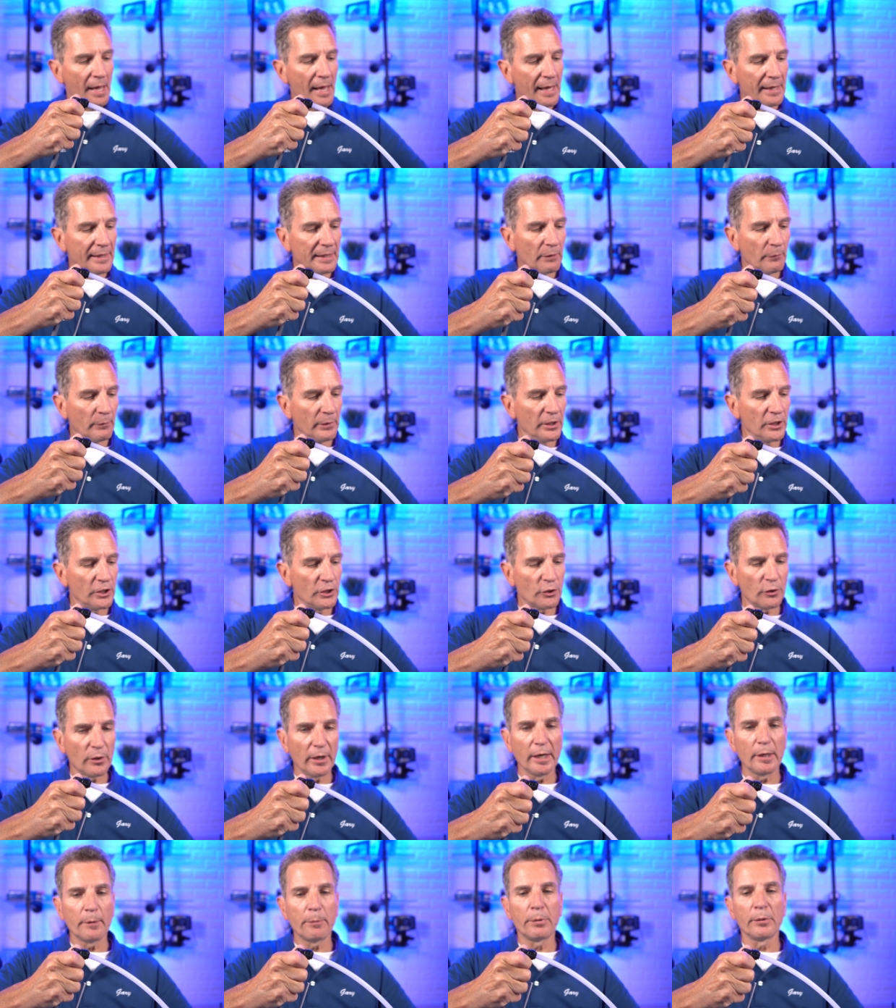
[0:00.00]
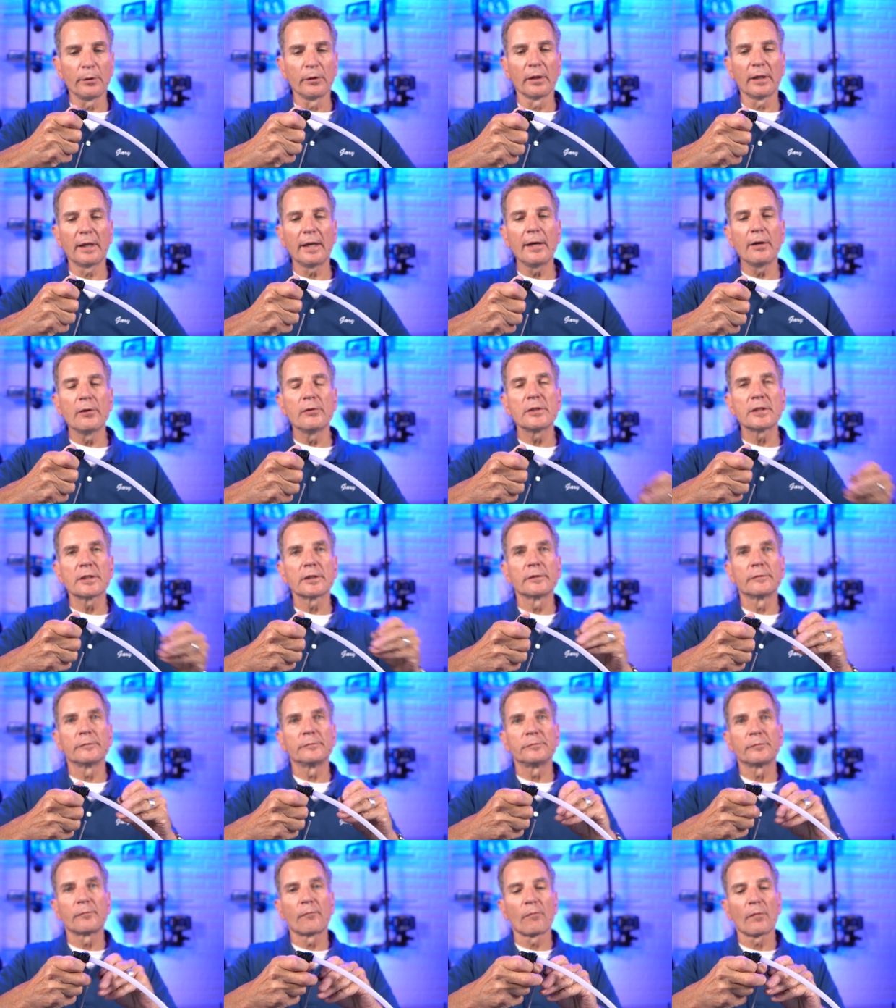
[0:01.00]
And then when you try to pull it out,
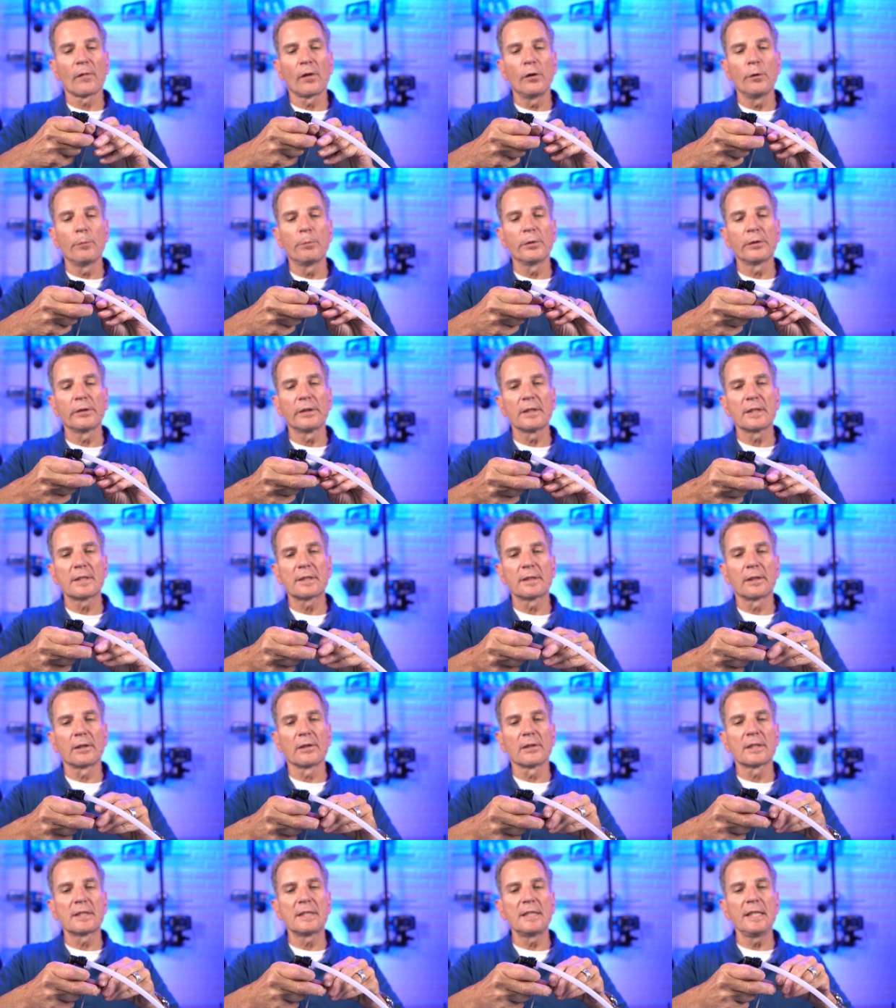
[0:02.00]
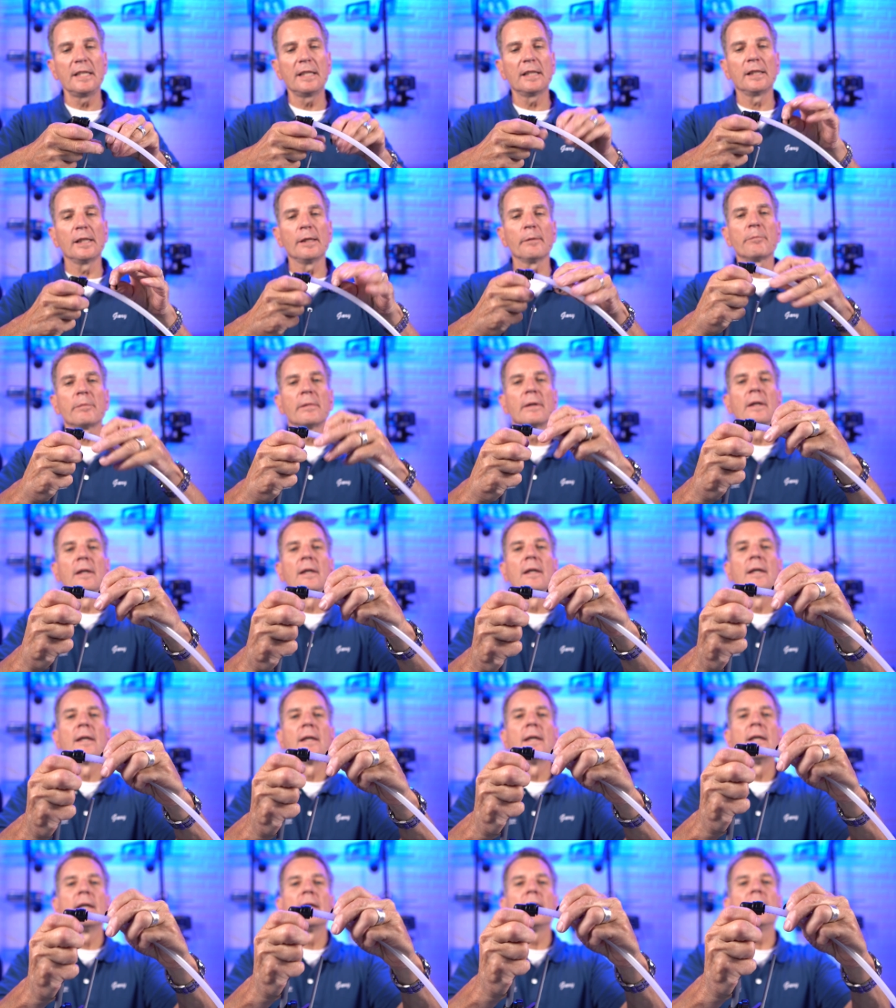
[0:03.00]
you put this little C-clip
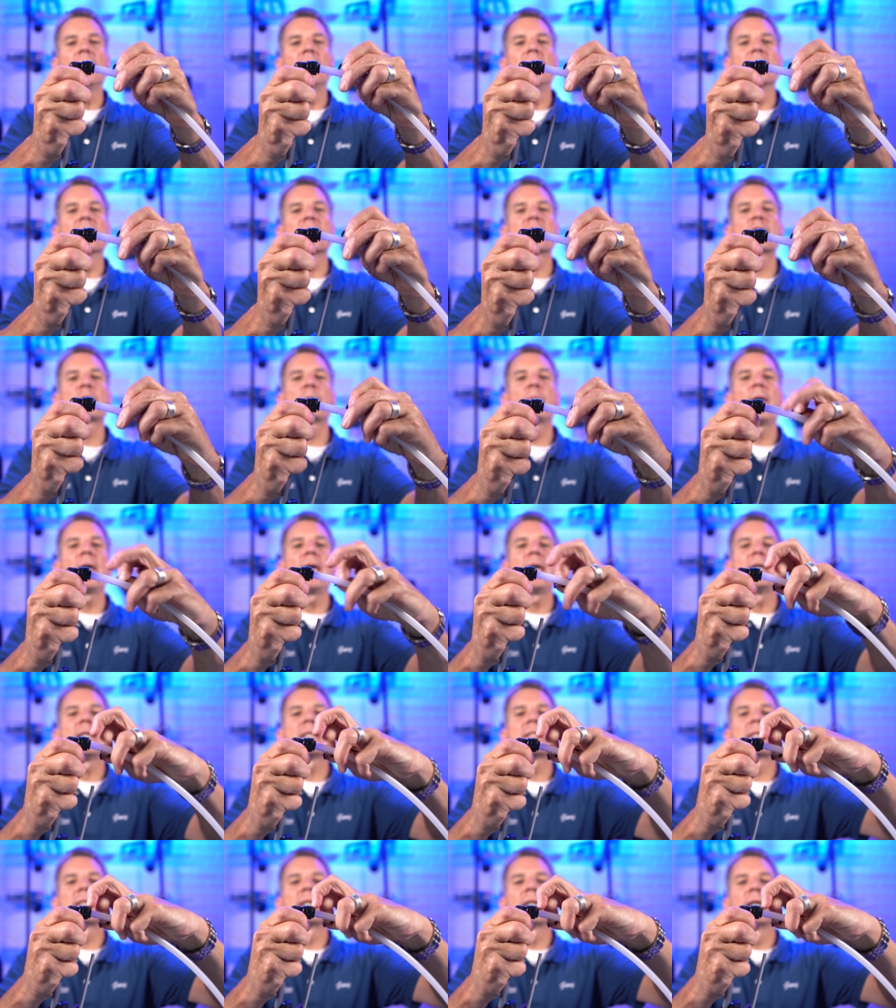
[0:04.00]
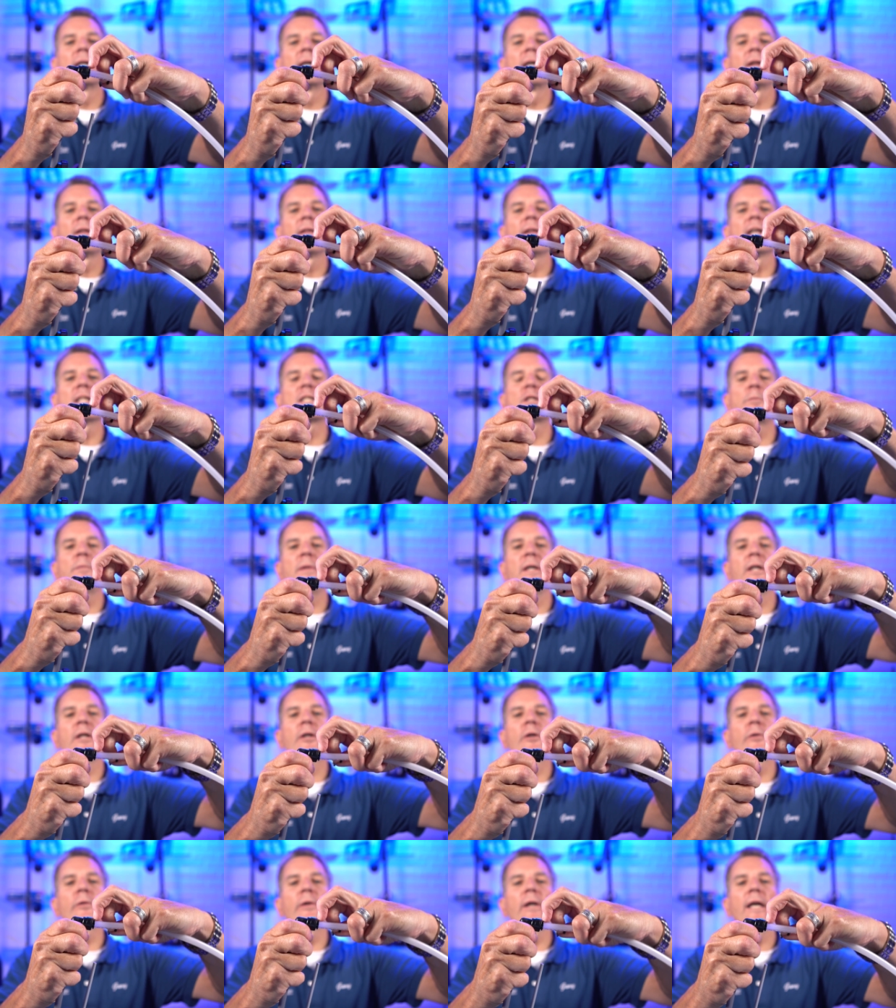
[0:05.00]
in the space that's
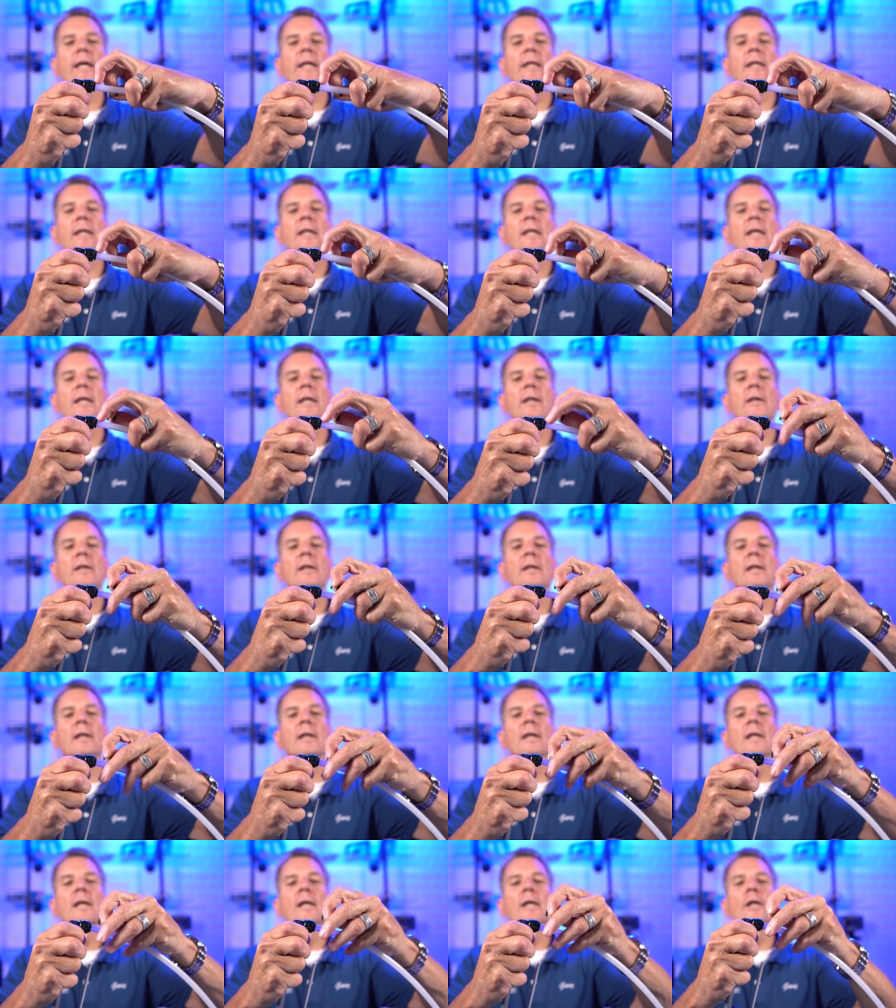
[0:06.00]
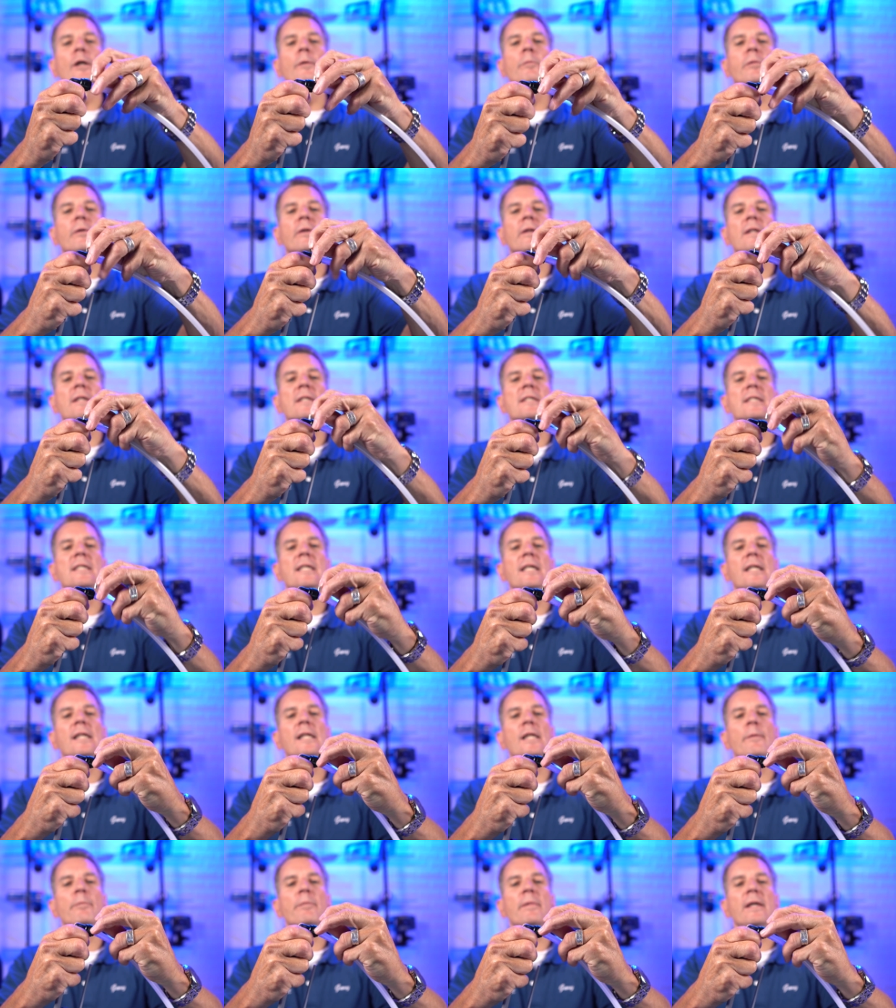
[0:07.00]
being created here. You put the
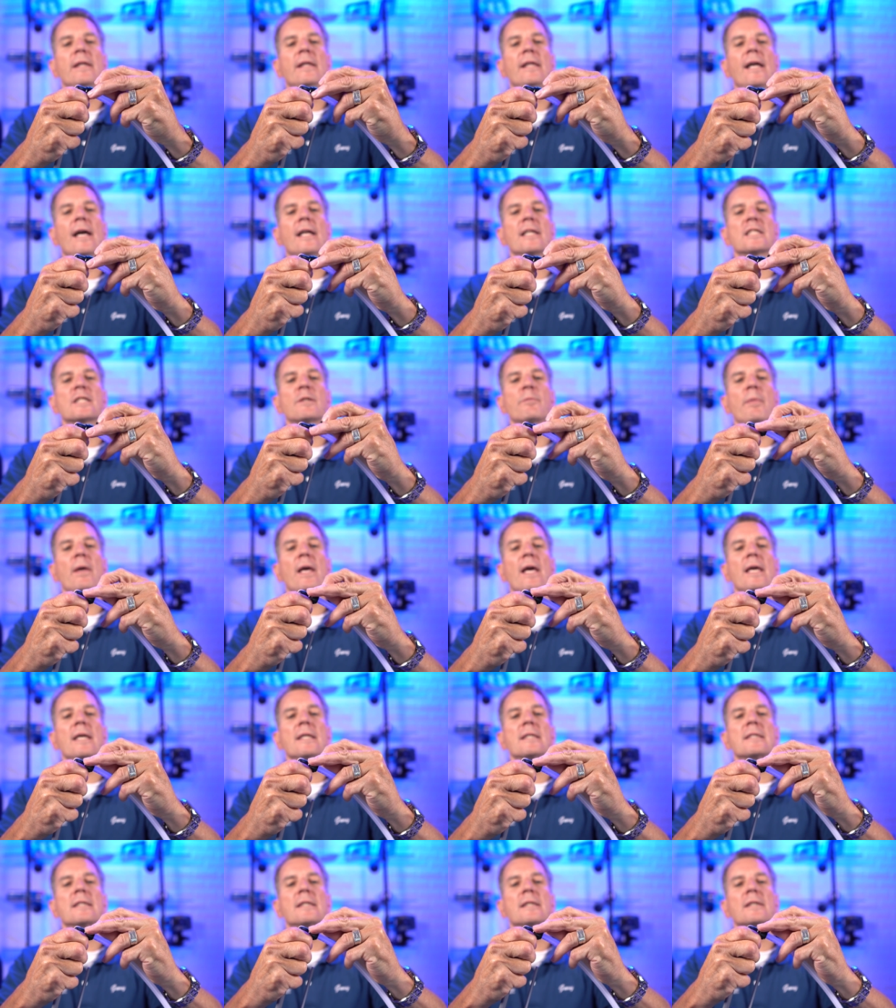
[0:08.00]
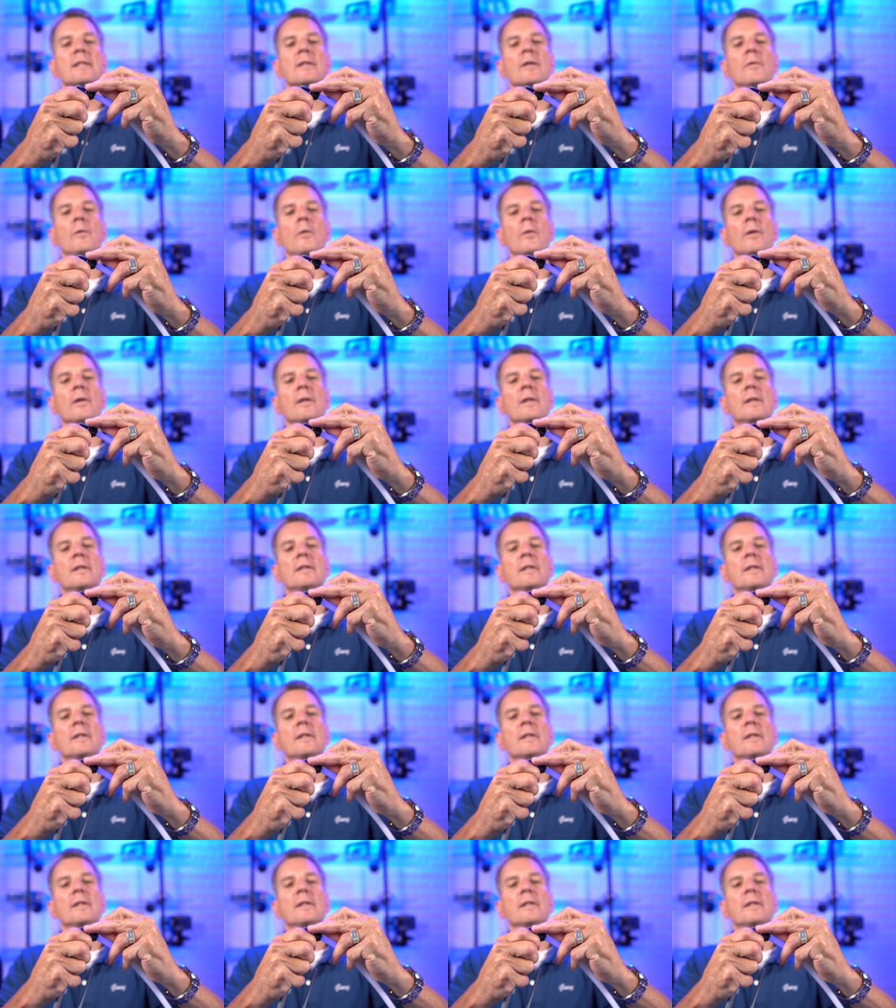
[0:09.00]
C-clip in that space to hold.